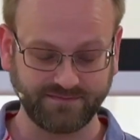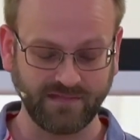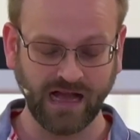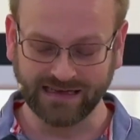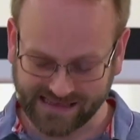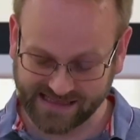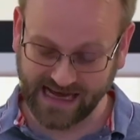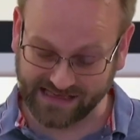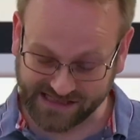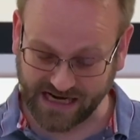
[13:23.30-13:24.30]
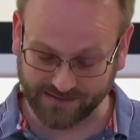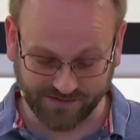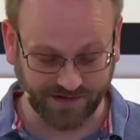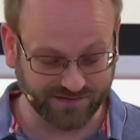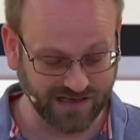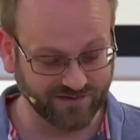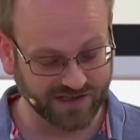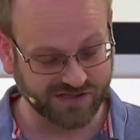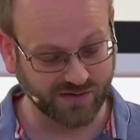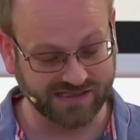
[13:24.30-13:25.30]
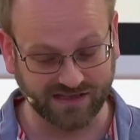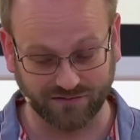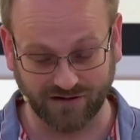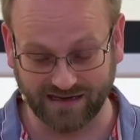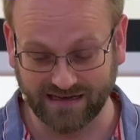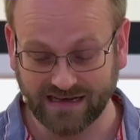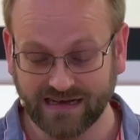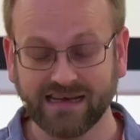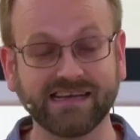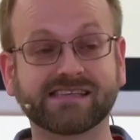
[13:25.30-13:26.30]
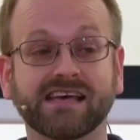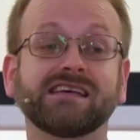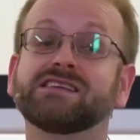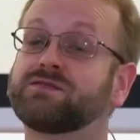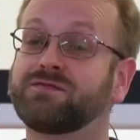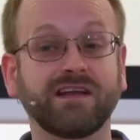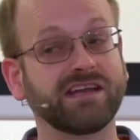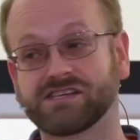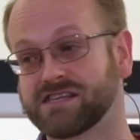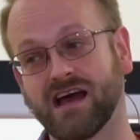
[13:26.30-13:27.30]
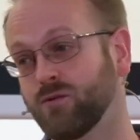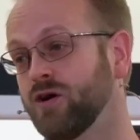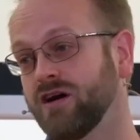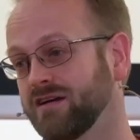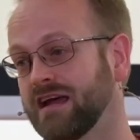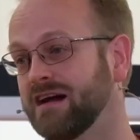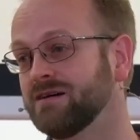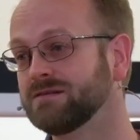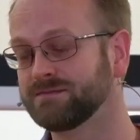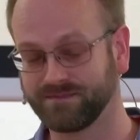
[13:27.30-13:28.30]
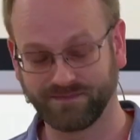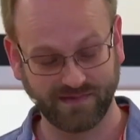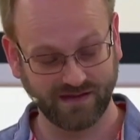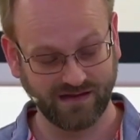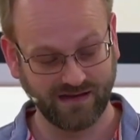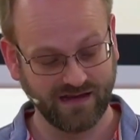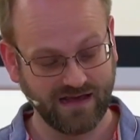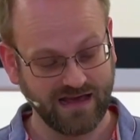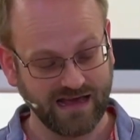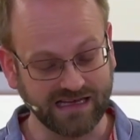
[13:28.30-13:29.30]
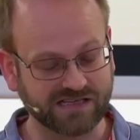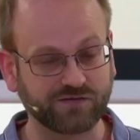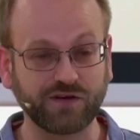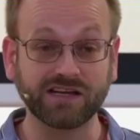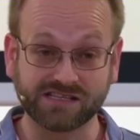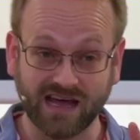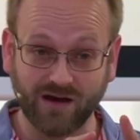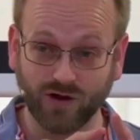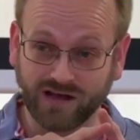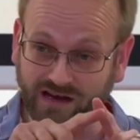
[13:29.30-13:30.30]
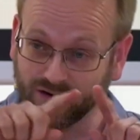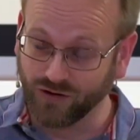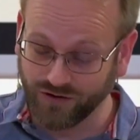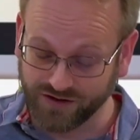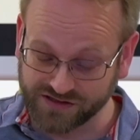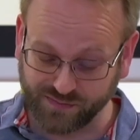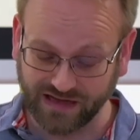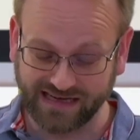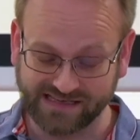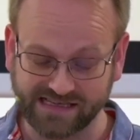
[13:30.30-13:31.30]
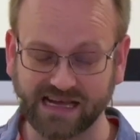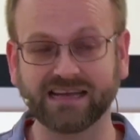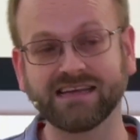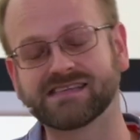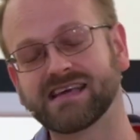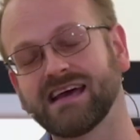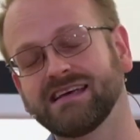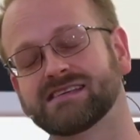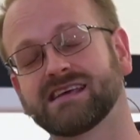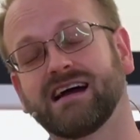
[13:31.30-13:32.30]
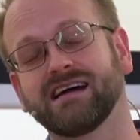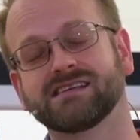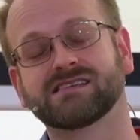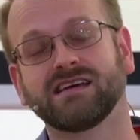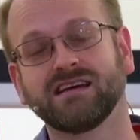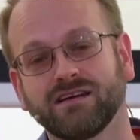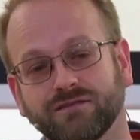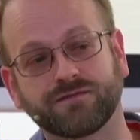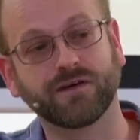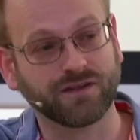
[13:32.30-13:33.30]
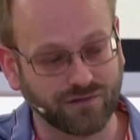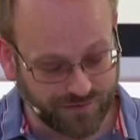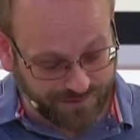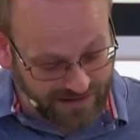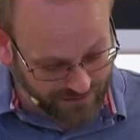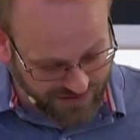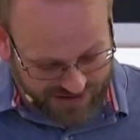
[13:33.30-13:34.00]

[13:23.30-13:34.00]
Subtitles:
And he says, chapter 15, verse 23, he says he's finished that work now. He's finished that work in all those places and he's set his sights further afield.